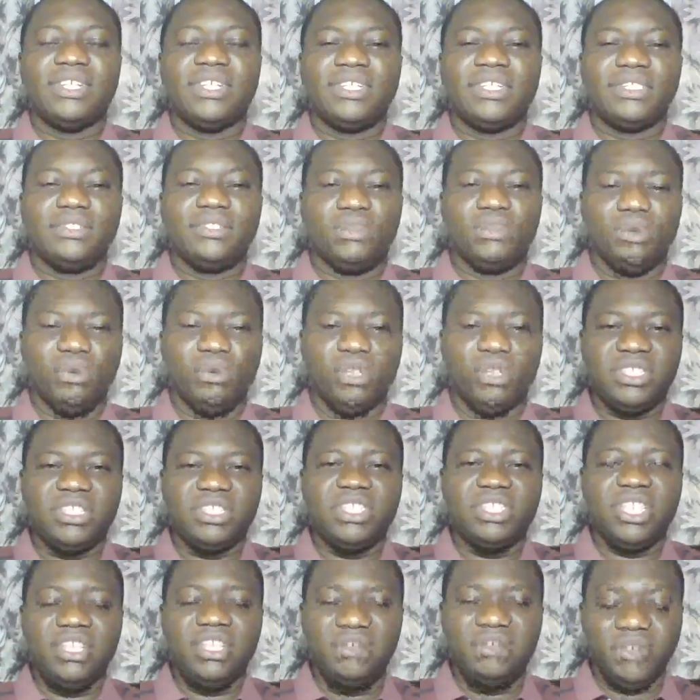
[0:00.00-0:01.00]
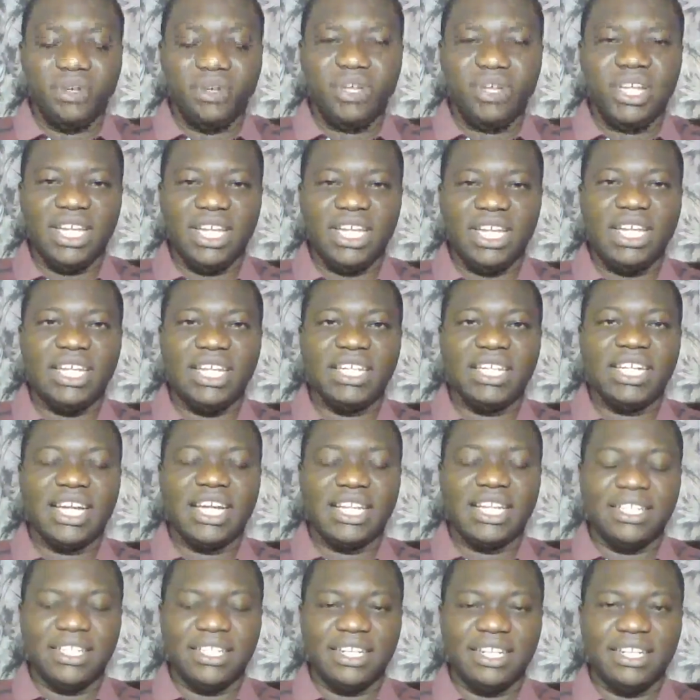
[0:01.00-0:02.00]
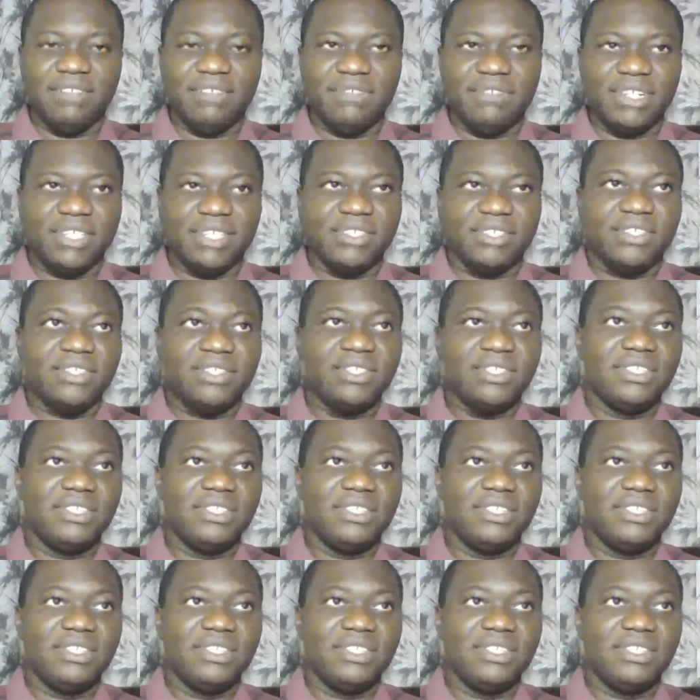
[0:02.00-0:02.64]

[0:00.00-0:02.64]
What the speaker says: to receive your healing and deliverance.